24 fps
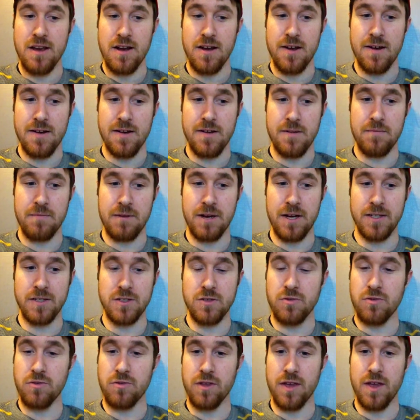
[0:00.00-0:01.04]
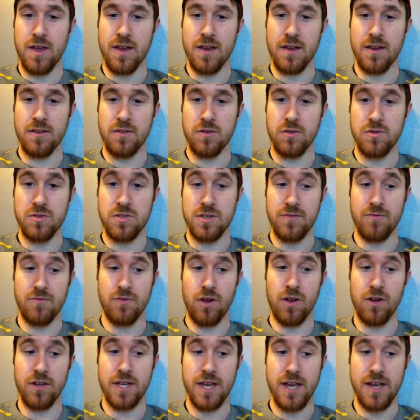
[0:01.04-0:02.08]
I do think losing
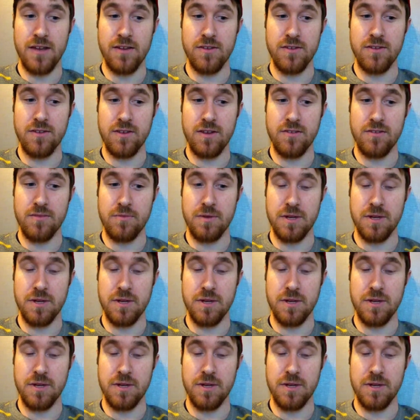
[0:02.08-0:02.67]
Volquez as a